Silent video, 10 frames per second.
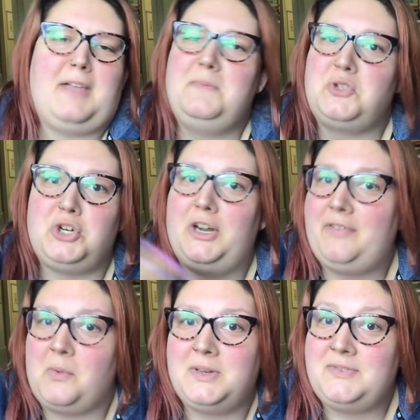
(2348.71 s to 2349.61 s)
I'm sure
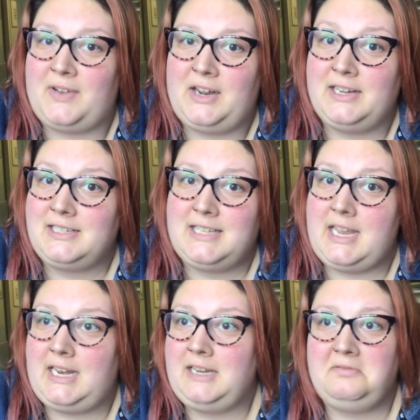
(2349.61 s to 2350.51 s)
everyone's very
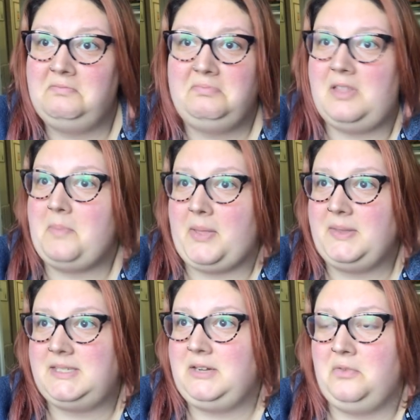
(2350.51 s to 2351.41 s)
excited about
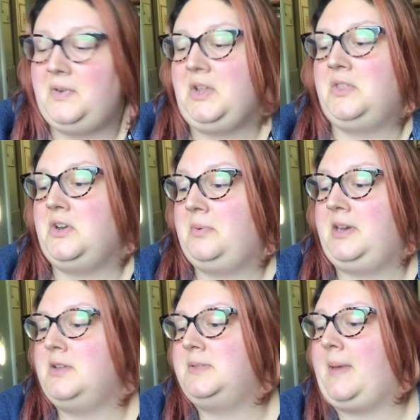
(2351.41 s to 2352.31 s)
the secret video that nobody
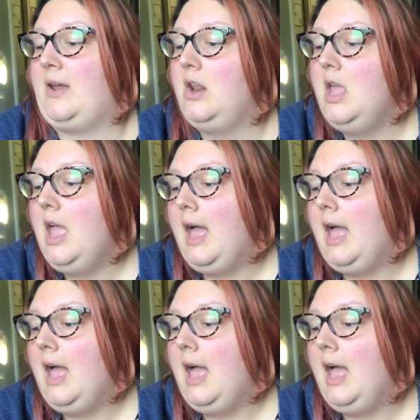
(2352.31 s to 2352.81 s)
knows about.